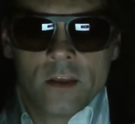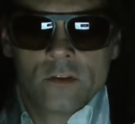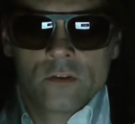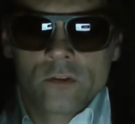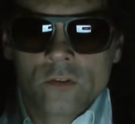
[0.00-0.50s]

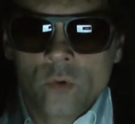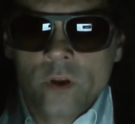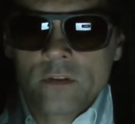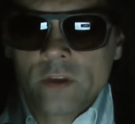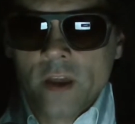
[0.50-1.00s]
So here's a
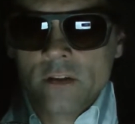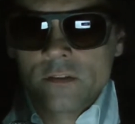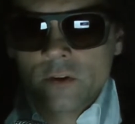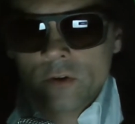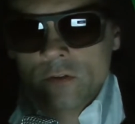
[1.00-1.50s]
quick Sidus
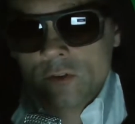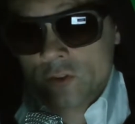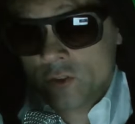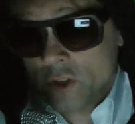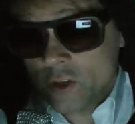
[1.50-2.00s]
Heroes,
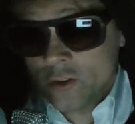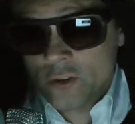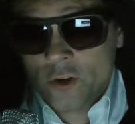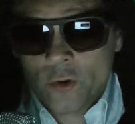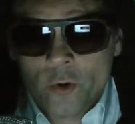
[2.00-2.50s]
Cetus
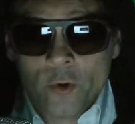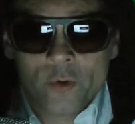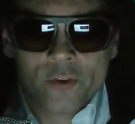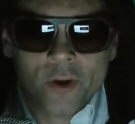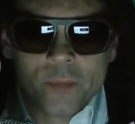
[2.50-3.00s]

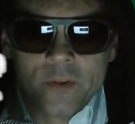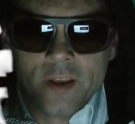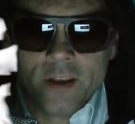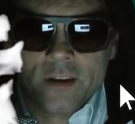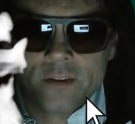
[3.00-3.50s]
Heroes
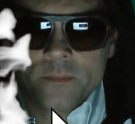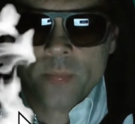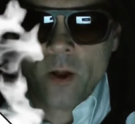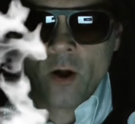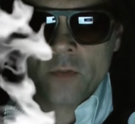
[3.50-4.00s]
update
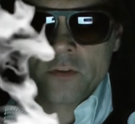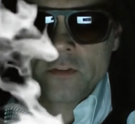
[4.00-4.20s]
on the